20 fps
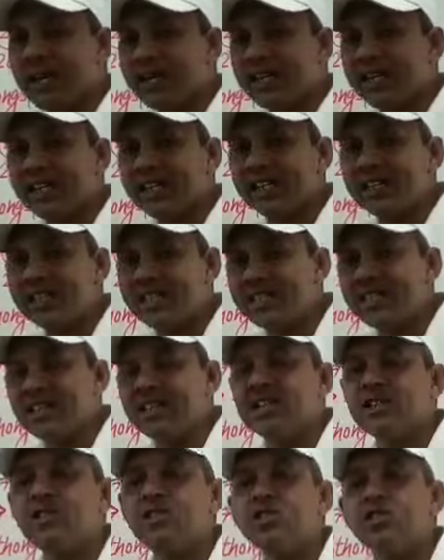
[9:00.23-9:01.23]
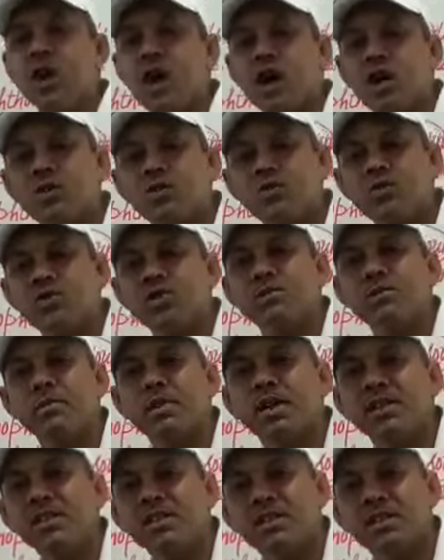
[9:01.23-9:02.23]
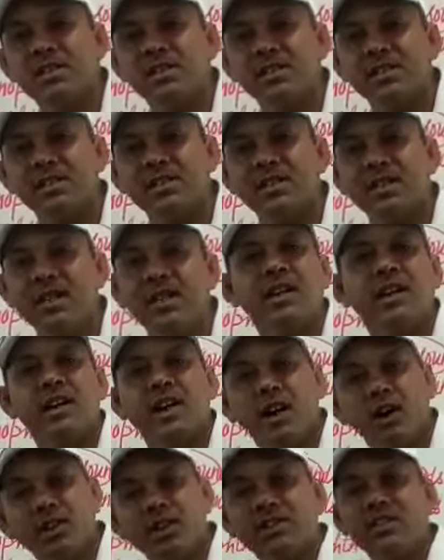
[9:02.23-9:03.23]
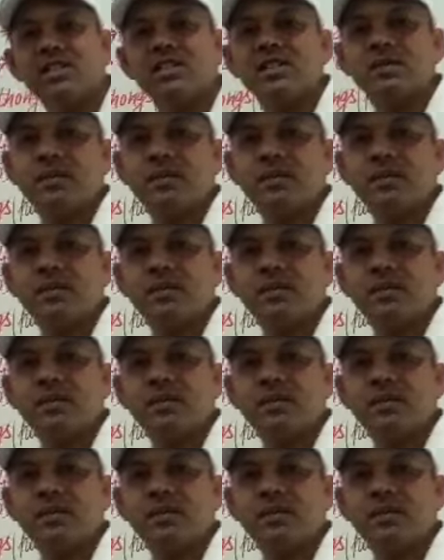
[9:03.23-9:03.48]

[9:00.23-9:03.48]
articles, sounds matter, not the